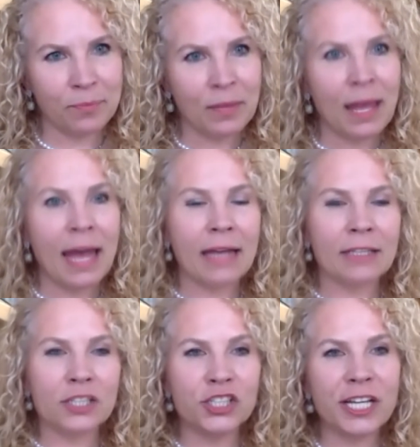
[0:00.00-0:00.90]
and
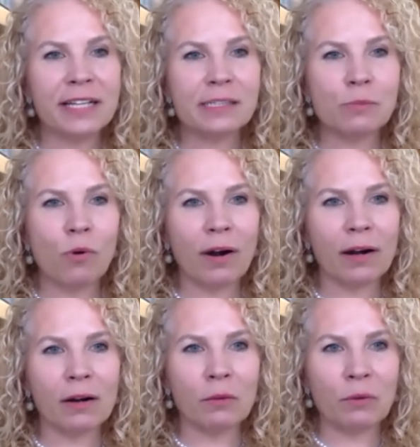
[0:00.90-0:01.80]
she's more
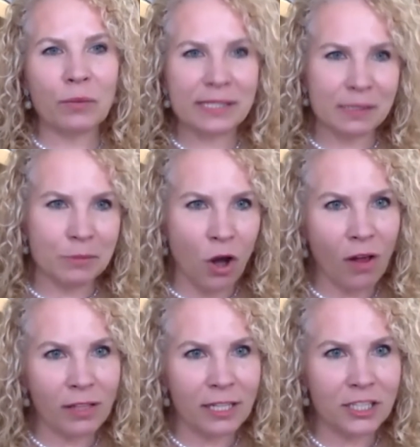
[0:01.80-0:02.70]
wisdom
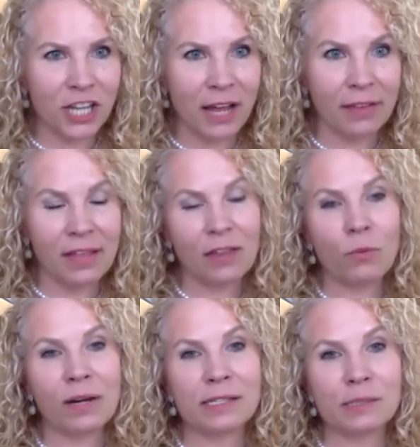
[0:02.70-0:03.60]
knowledge and the other one
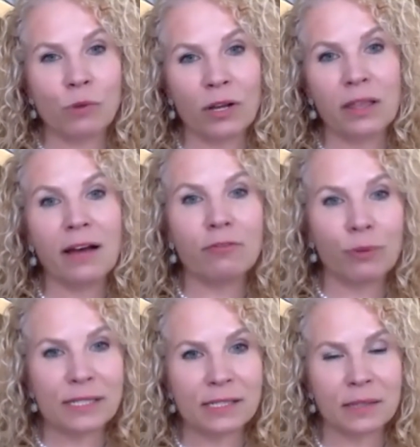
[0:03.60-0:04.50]
is more love
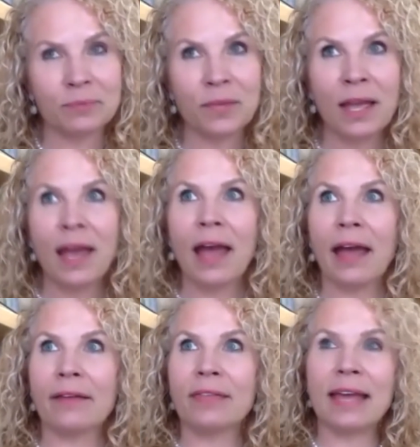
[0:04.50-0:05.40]
wisdom and
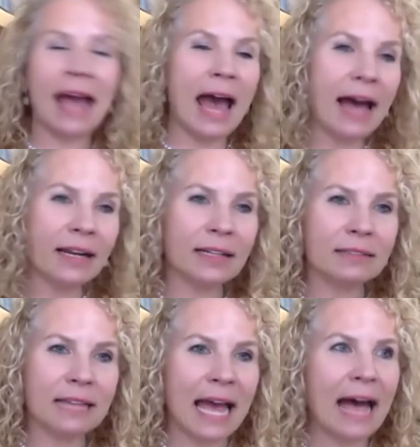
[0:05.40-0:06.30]
they had a they
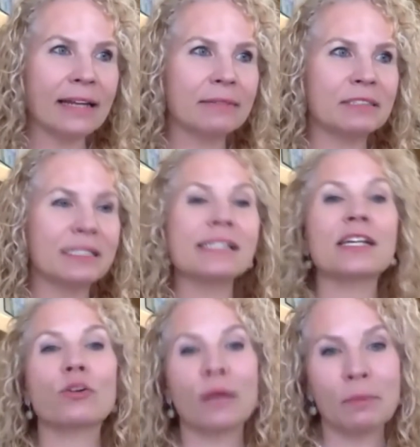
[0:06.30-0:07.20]
had a
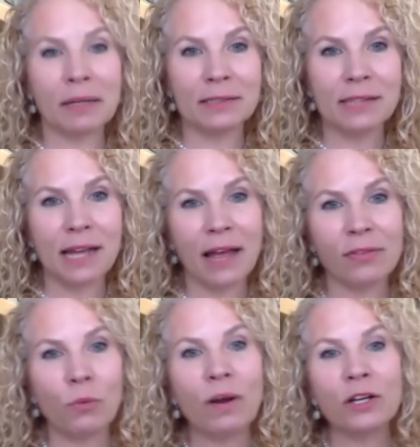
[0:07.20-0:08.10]
disagreement and the
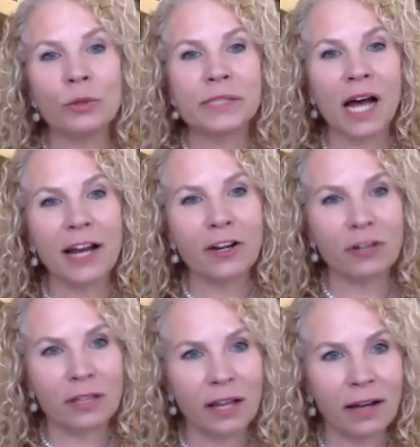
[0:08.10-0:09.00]
one who was higher in
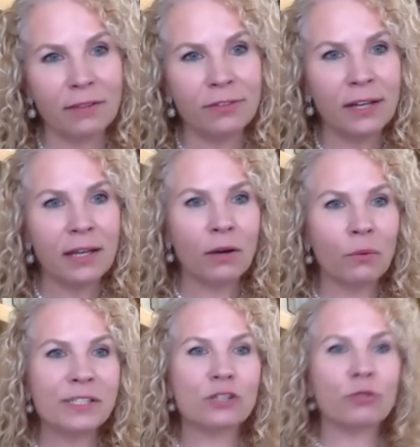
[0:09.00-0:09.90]
love was
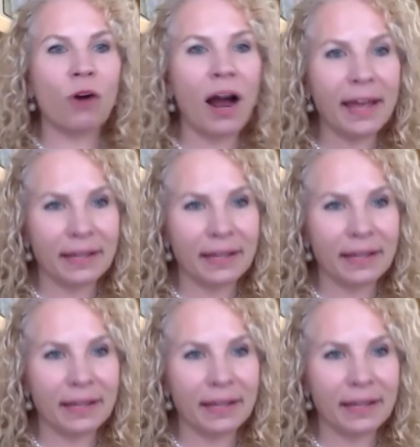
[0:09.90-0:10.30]
crying